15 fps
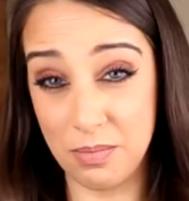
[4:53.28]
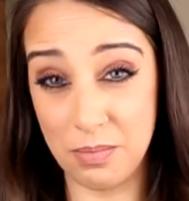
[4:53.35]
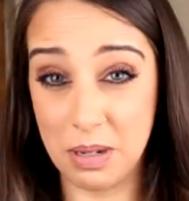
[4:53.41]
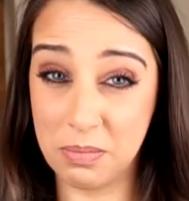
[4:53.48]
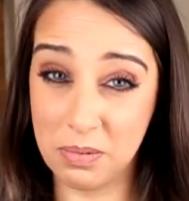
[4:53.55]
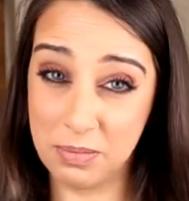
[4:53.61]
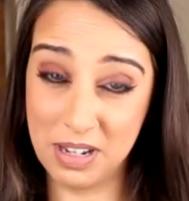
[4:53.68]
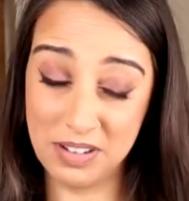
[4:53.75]
some
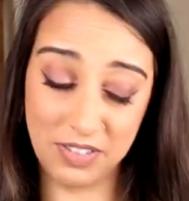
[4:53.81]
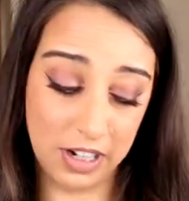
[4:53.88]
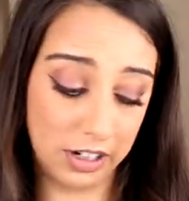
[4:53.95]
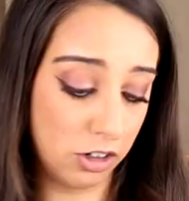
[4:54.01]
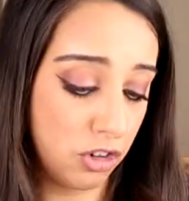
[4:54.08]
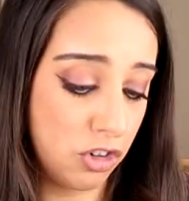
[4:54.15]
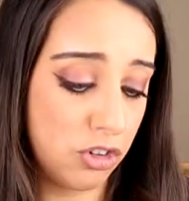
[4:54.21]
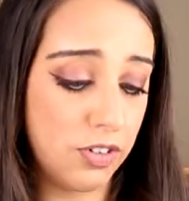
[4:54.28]
people may
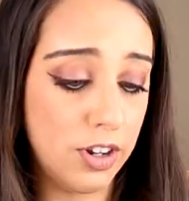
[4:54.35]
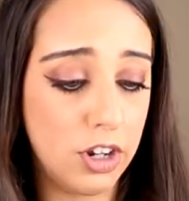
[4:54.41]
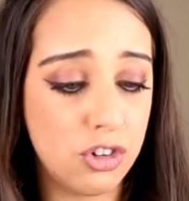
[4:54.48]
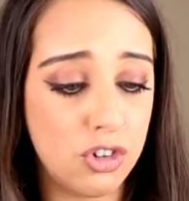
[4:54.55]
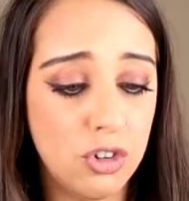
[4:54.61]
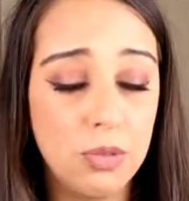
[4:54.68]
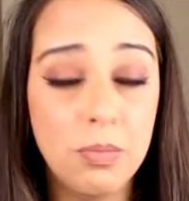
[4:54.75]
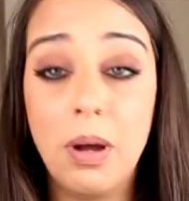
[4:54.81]
find
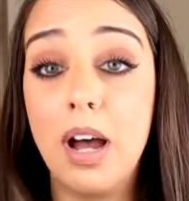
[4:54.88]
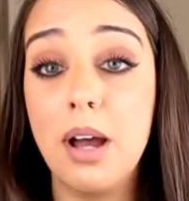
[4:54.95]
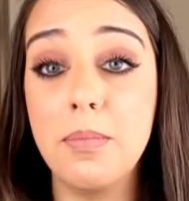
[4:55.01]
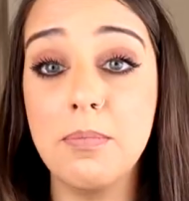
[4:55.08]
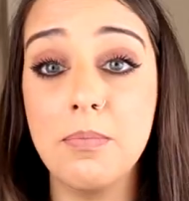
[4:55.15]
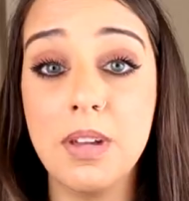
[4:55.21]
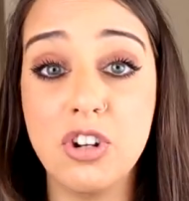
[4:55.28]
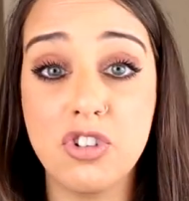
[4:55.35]
controversial, but
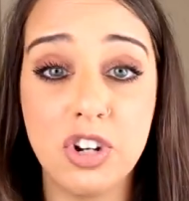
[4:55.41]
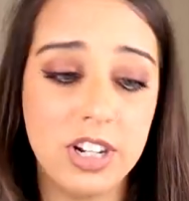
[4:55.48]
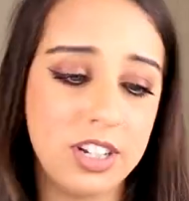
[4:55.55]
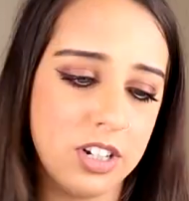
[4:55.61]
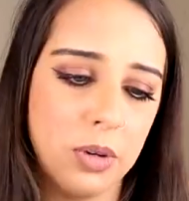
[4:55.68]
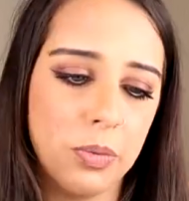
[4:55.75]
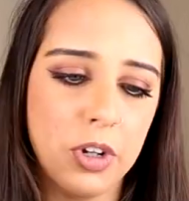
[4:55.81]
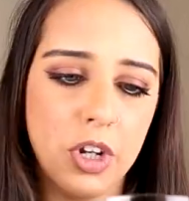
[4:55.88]
I'm intrigued
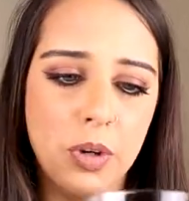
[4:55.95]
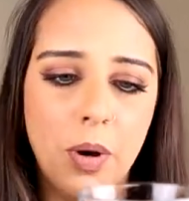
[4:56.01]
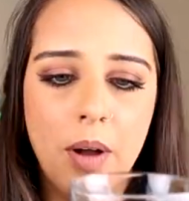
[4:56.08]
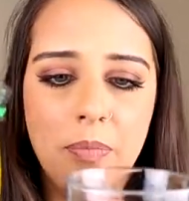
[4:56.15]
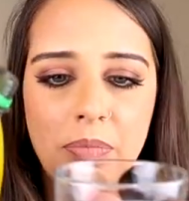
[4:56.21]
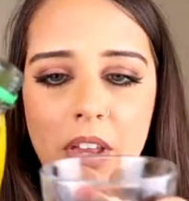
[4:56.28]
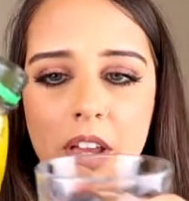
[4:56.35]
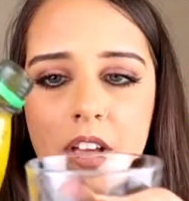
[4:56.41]
to know what you
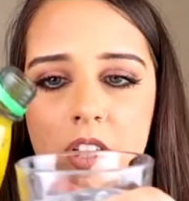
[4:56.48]
are.